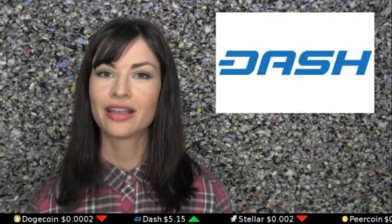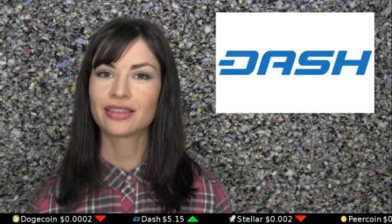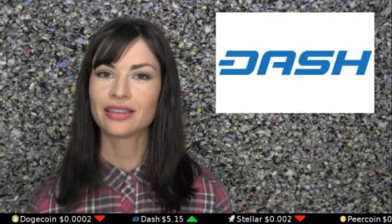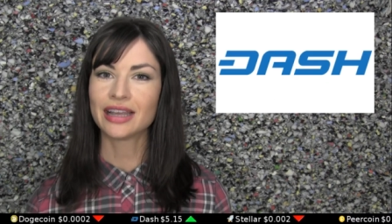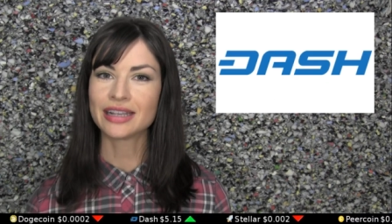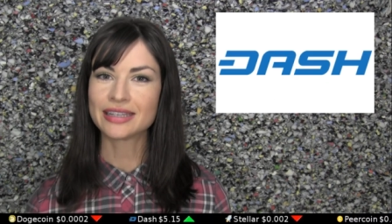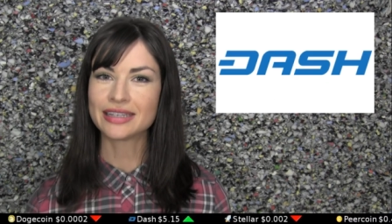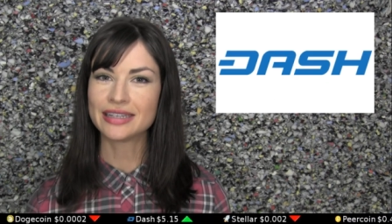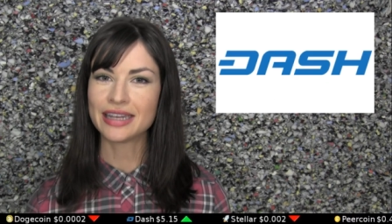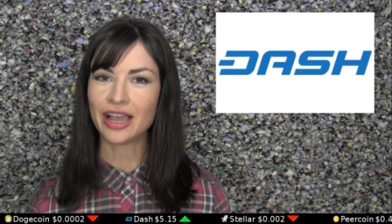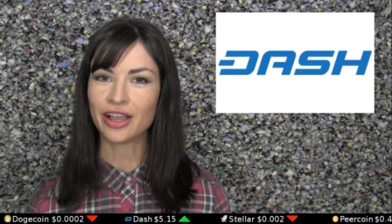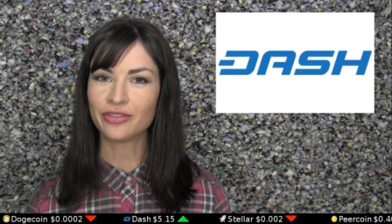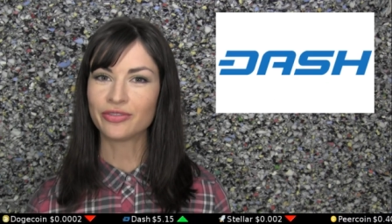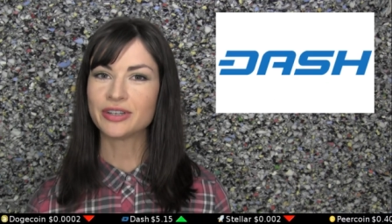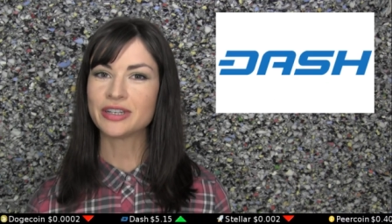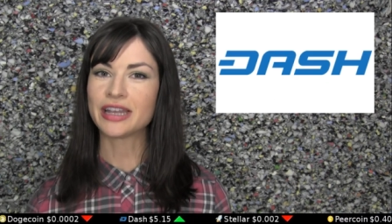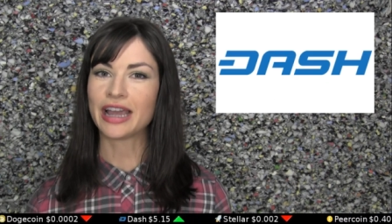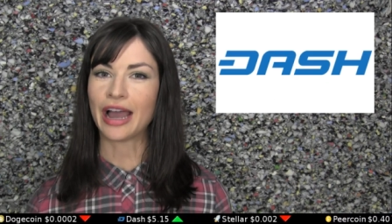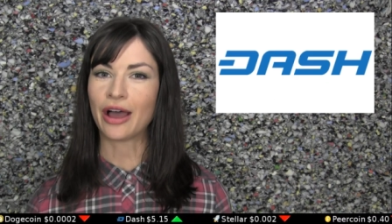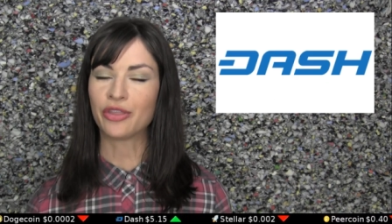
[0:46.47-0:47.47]
Let's delve
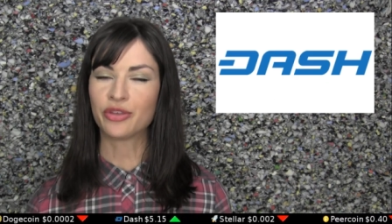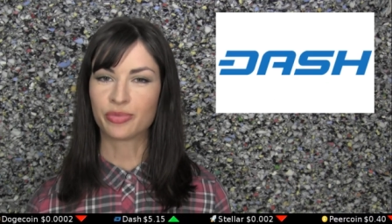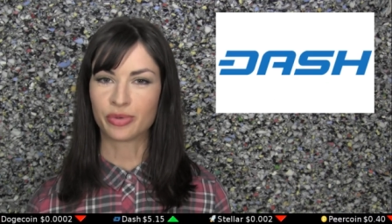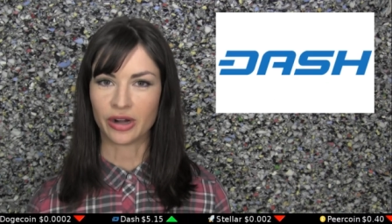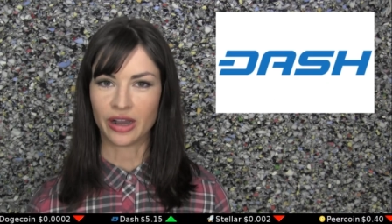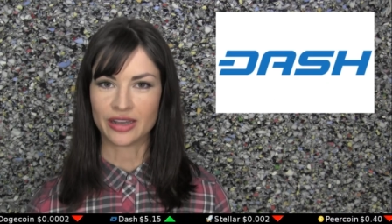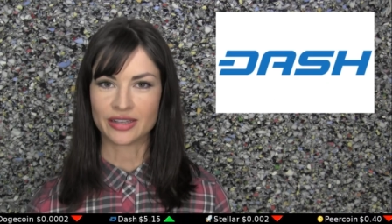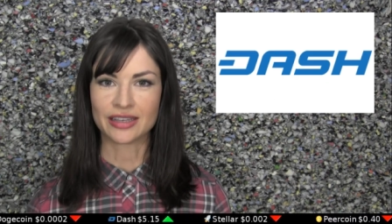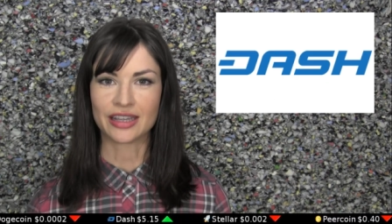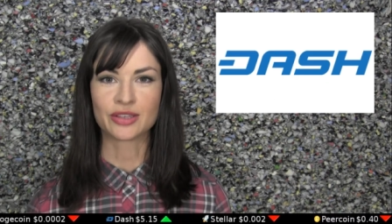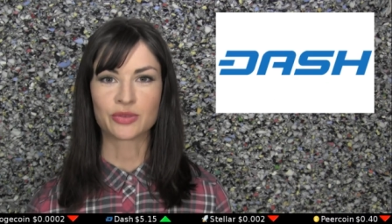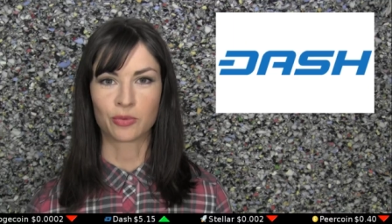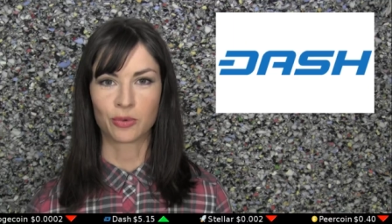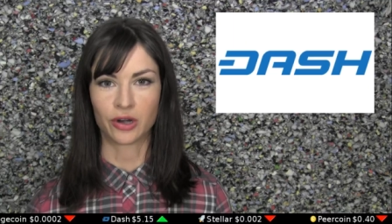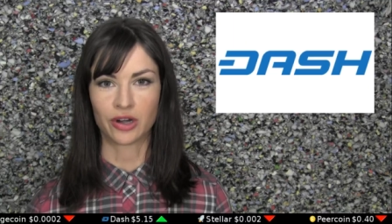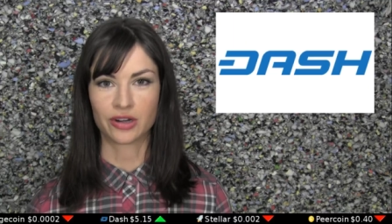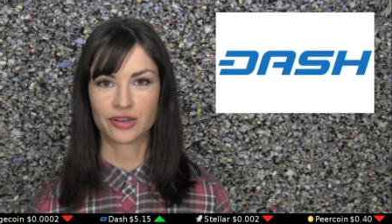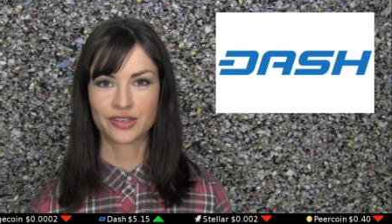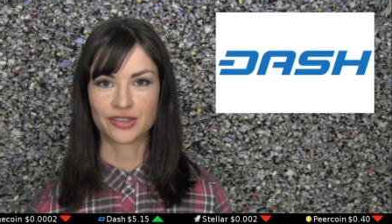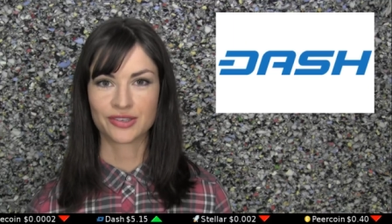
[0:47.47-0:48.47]
into how the process
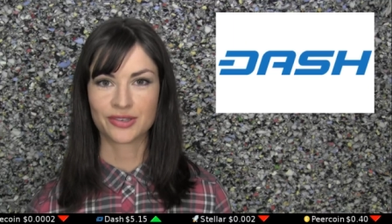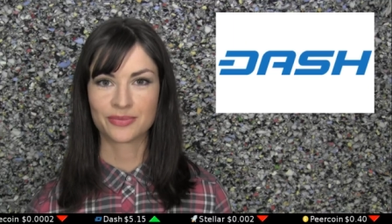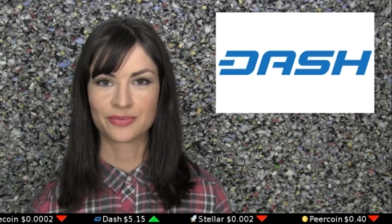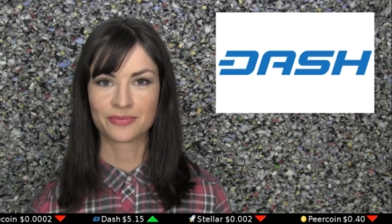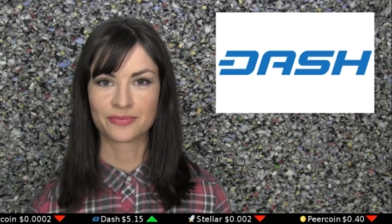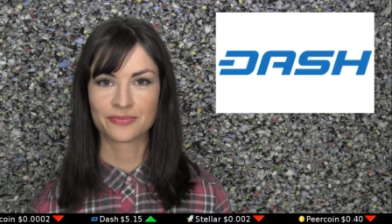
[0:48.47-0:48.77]
works.